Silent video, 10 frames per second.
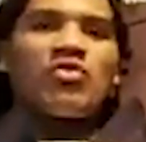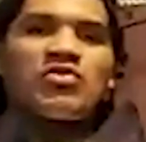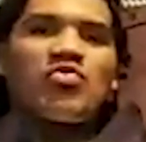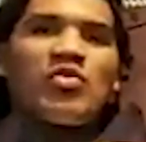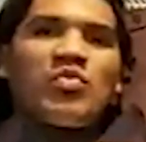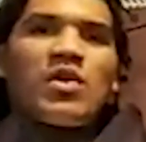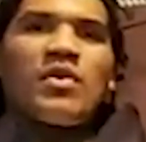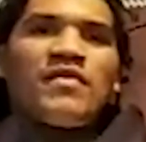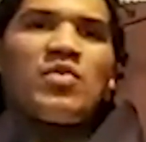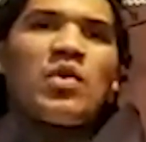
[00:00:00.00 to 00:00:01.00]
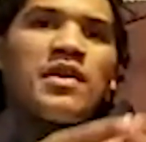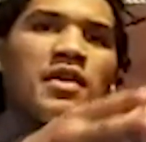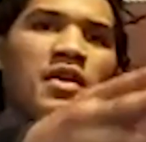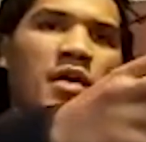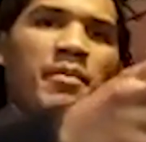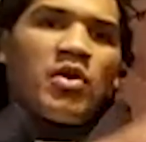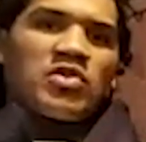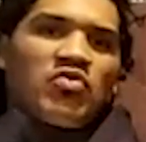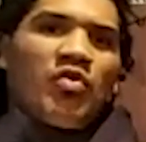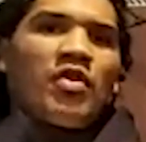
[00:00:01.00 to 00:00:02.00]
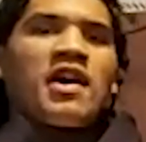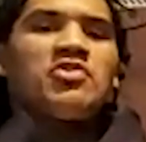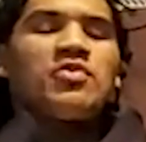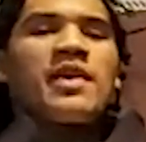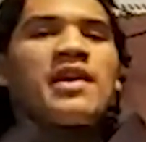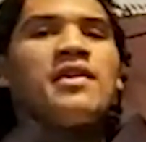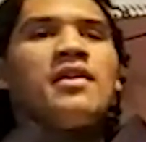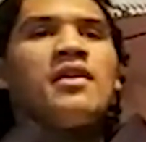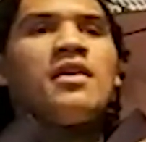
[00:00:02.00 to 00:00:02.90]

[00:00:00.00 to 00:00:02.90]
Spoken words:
crossroad. Well, if he weren't a boxer or Nigel Benn,